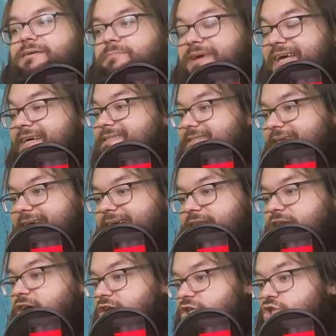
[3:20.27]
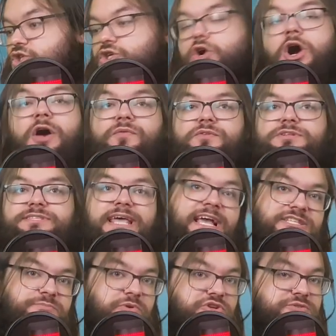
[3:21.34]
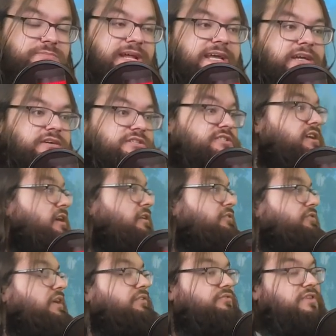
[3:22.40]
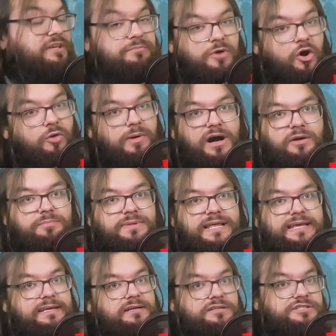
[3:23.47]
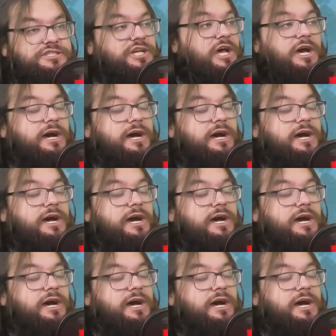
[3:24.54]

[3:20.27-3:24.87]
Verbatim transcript: brings in 200 Xbox players, 50 mobile players,